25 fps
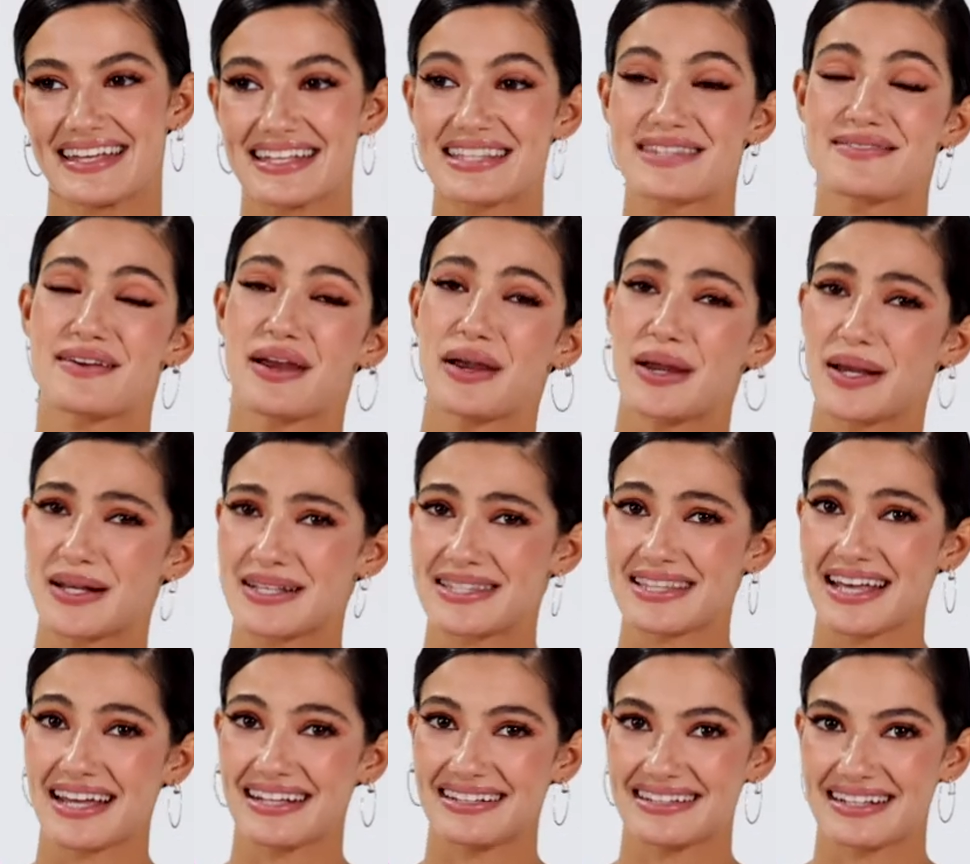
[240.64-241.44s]
it's very
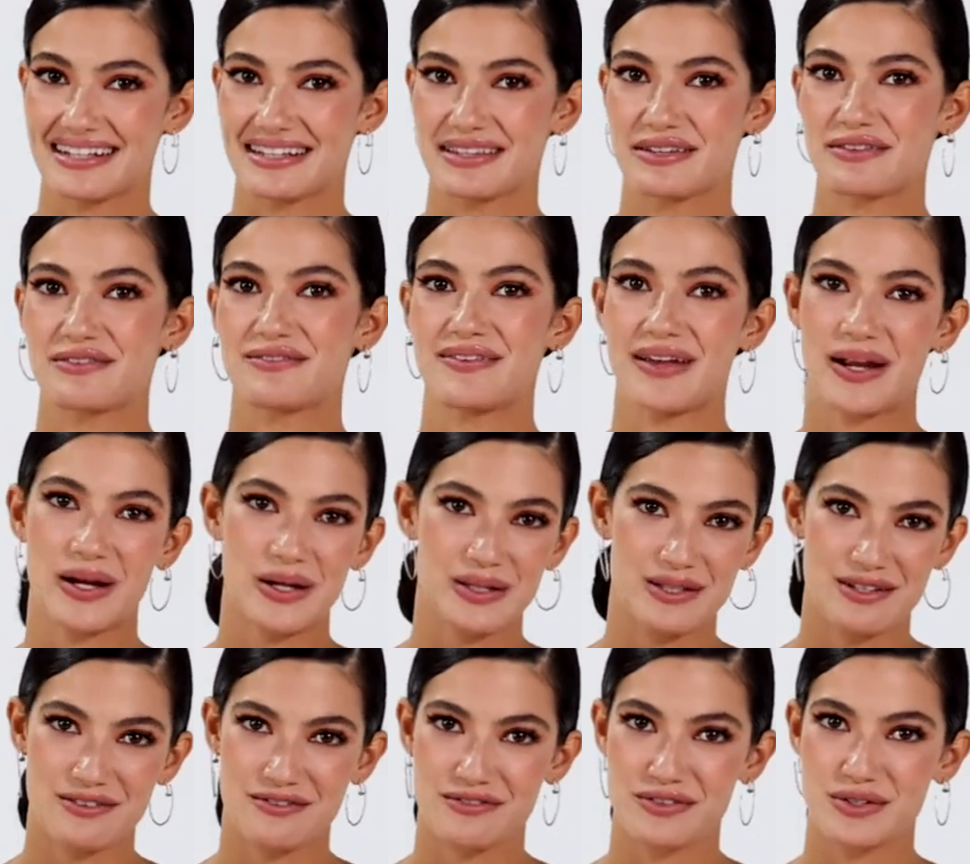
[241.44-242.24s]
exciting. They're very
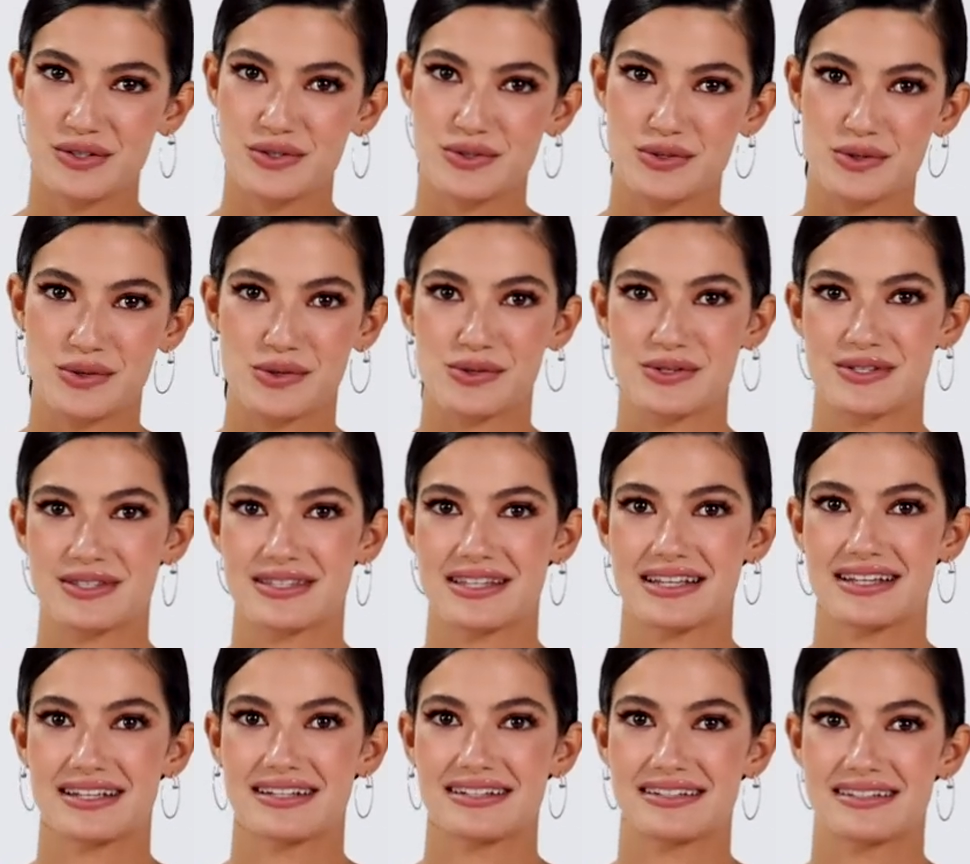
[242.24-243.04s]
different roles
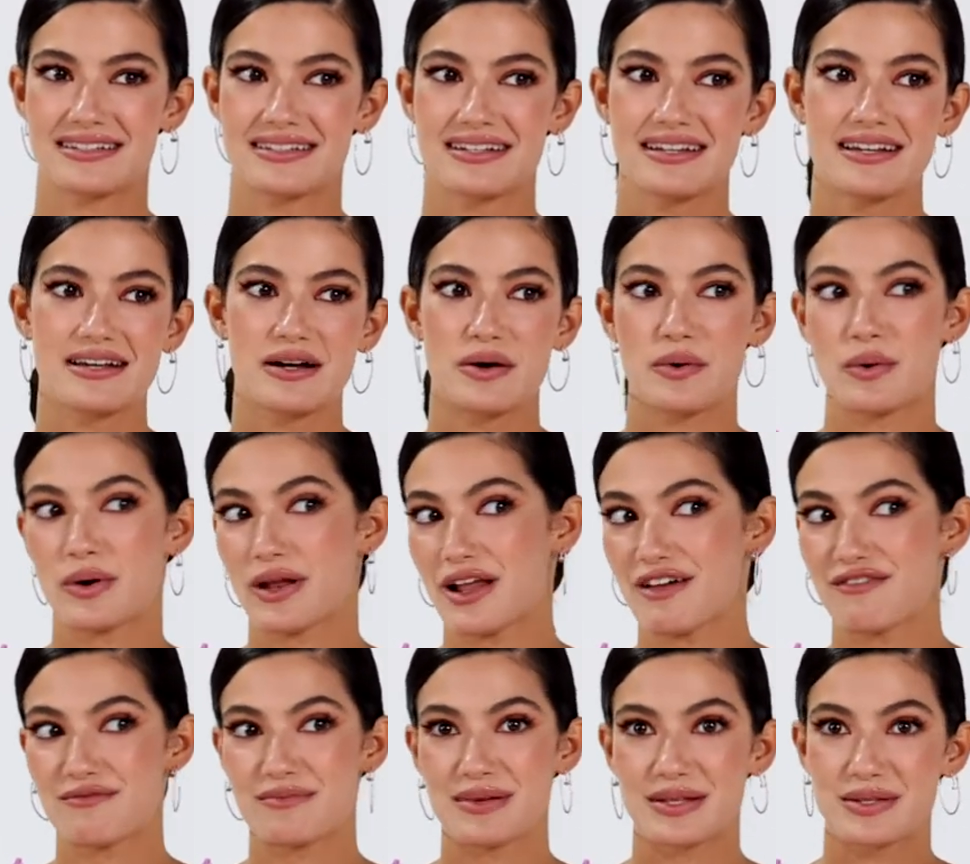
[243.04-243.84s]
than what
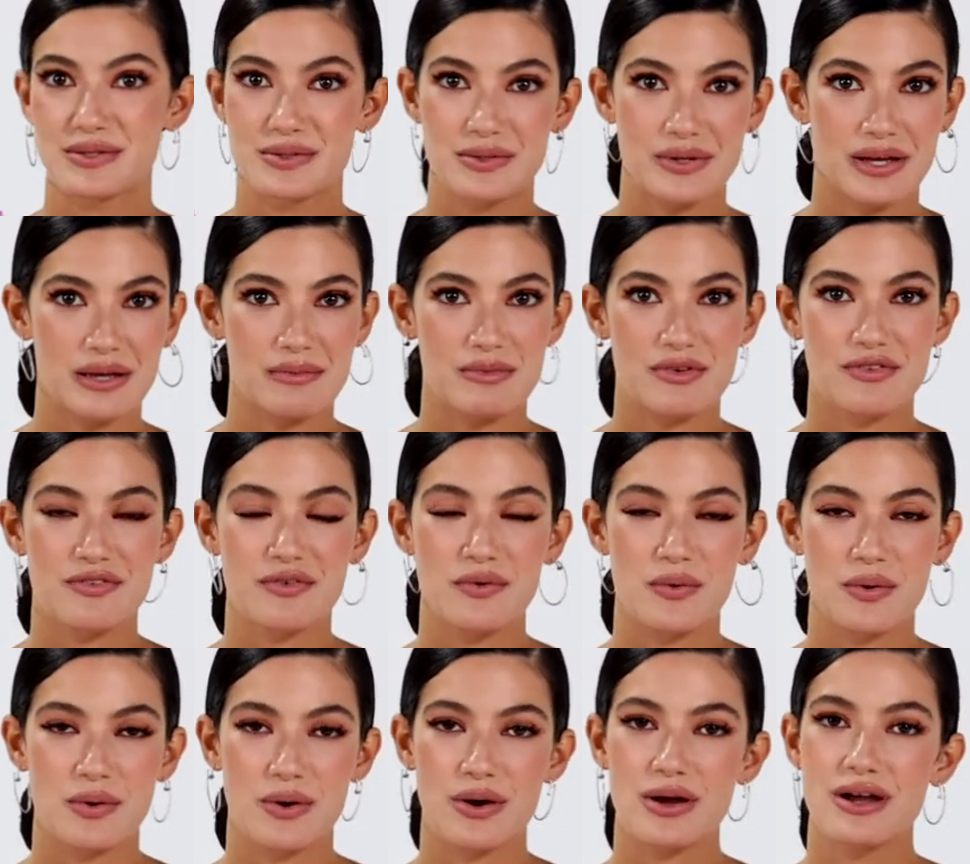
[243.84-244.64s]
I've been doing
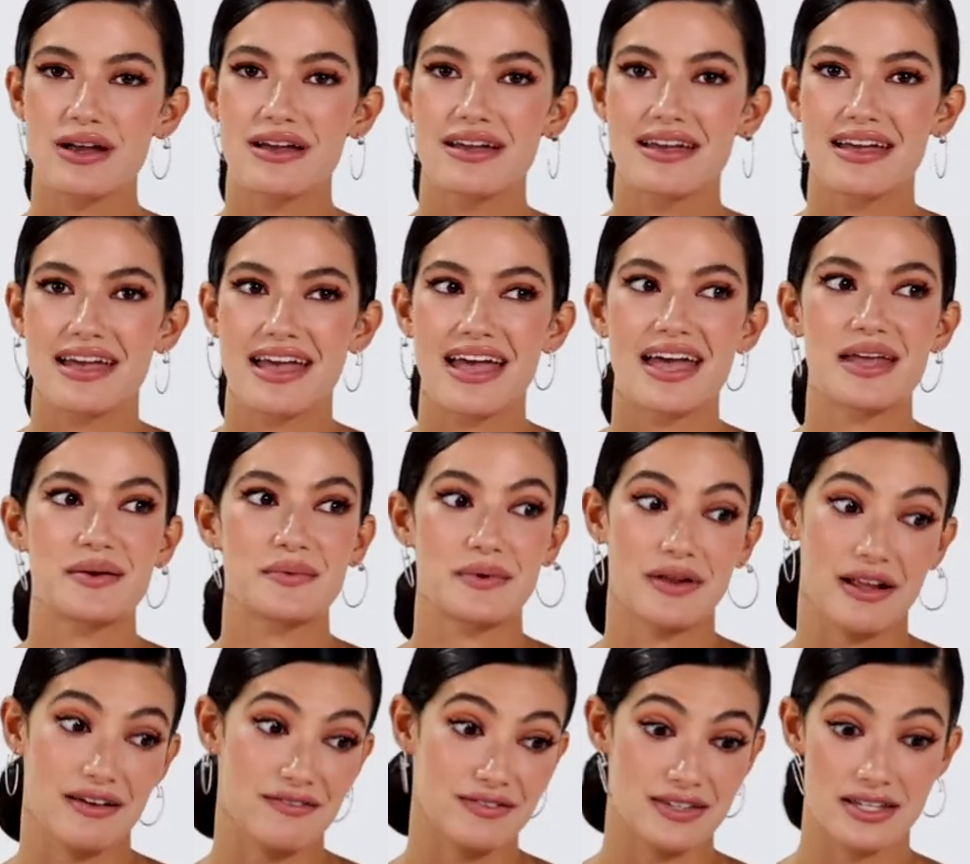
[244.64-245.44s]
before and
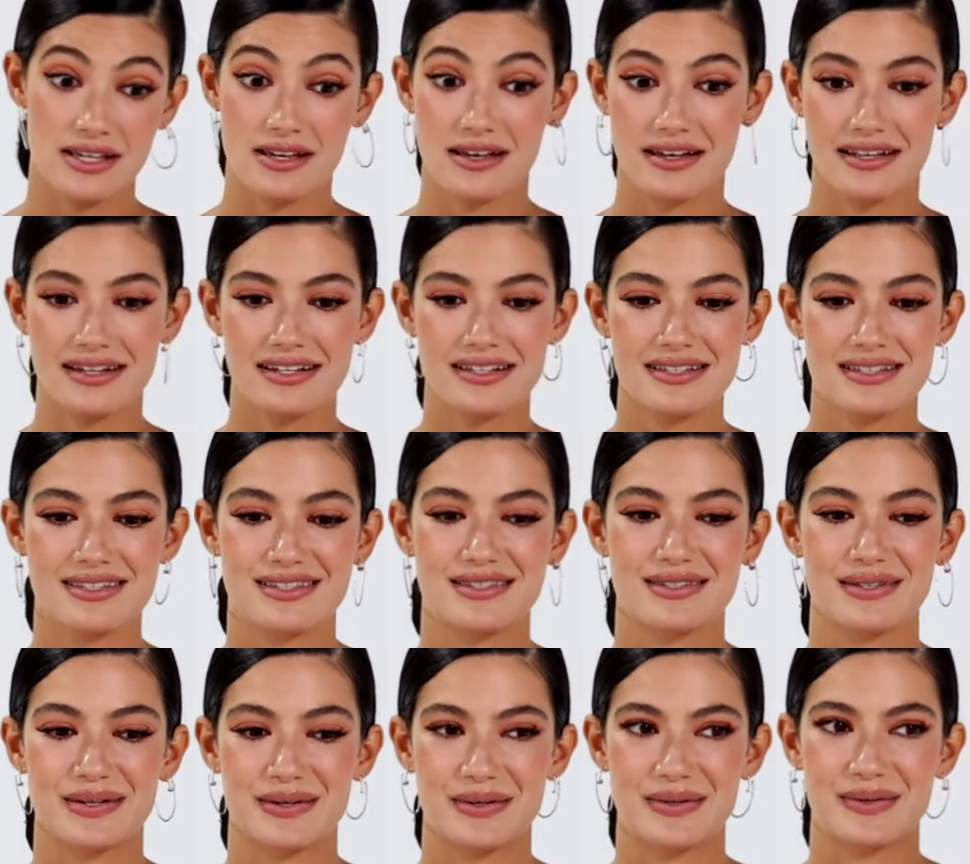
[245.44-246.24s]
what I've done.
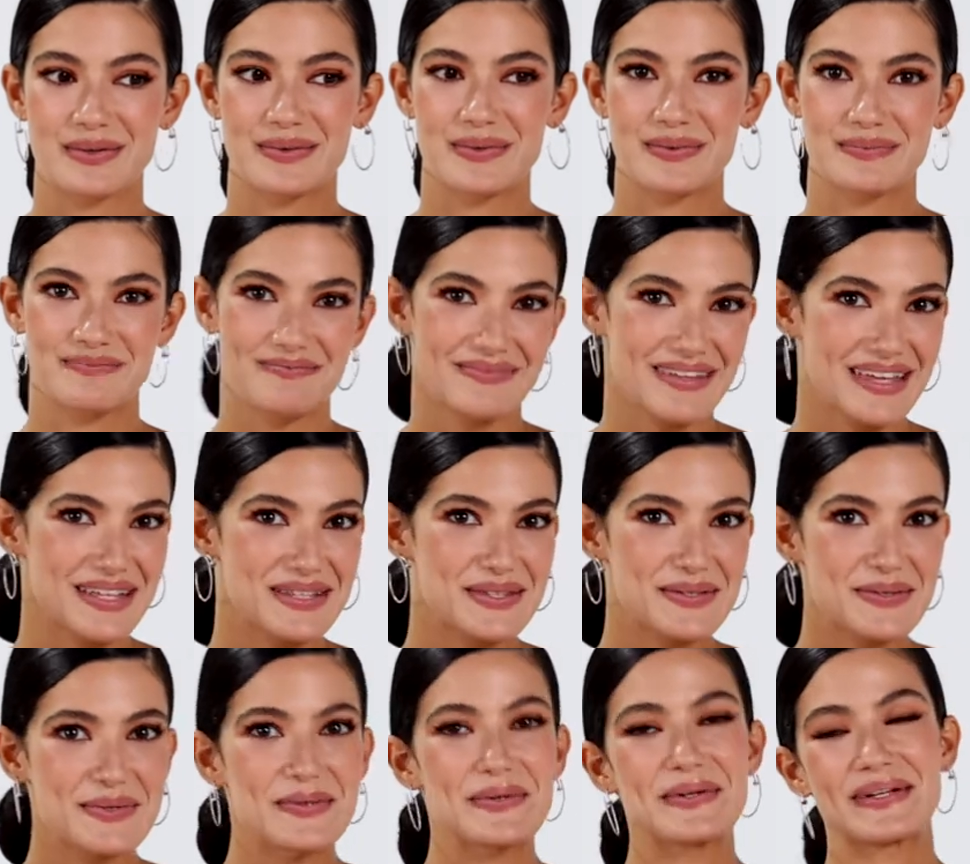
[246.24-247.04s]
So
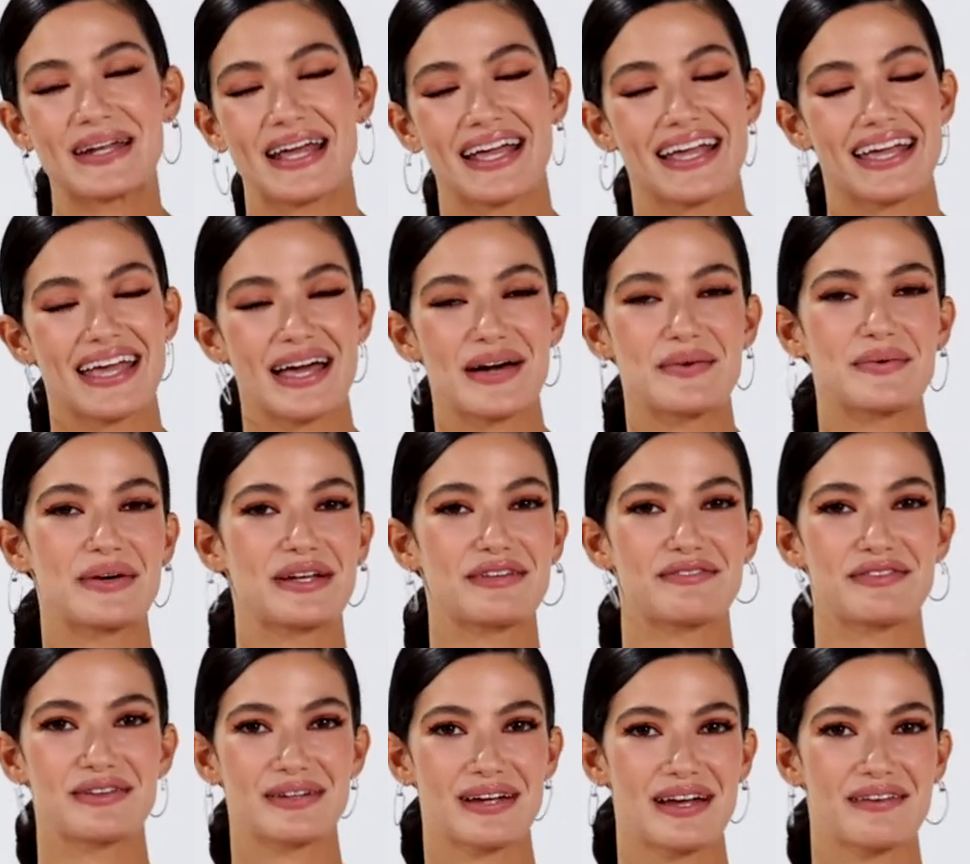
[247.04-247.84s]
it's cool and I can't wait
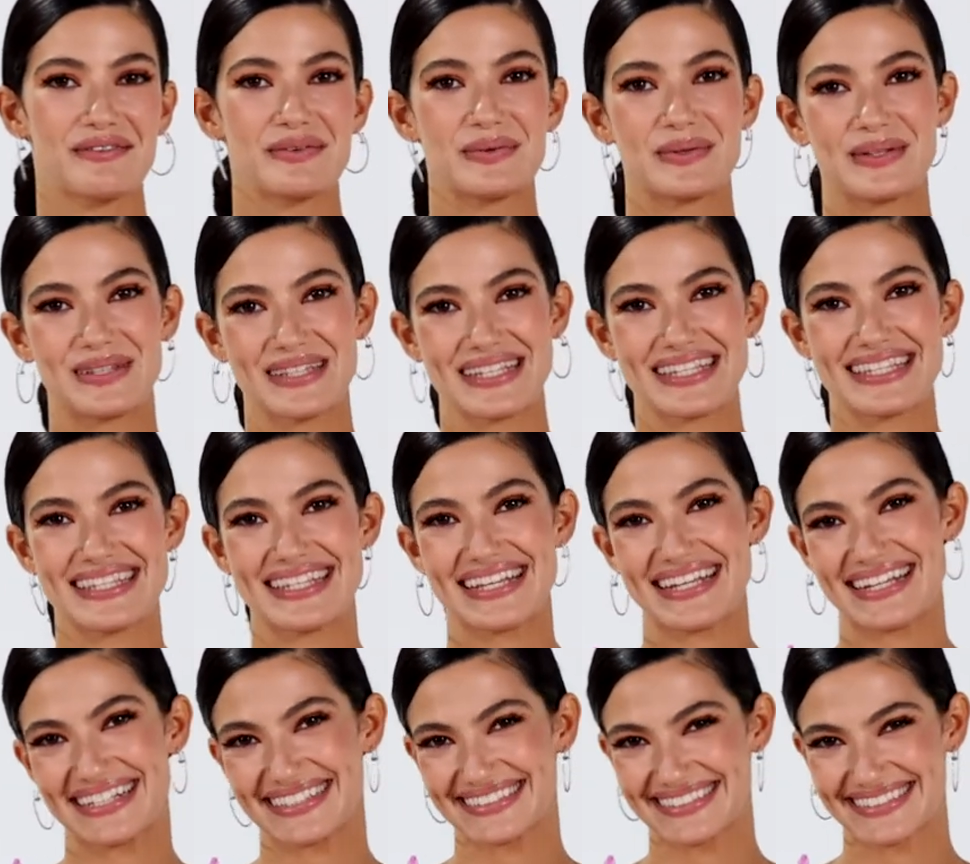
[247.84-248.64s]
for everyone to
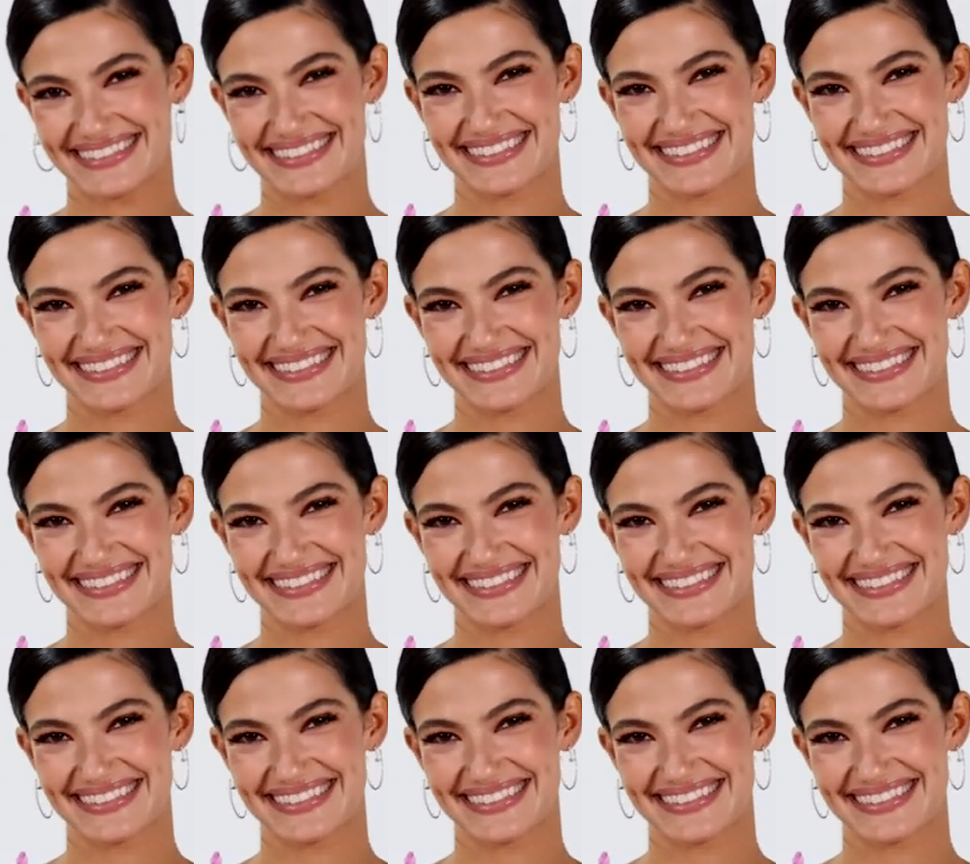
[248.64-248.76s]
see it.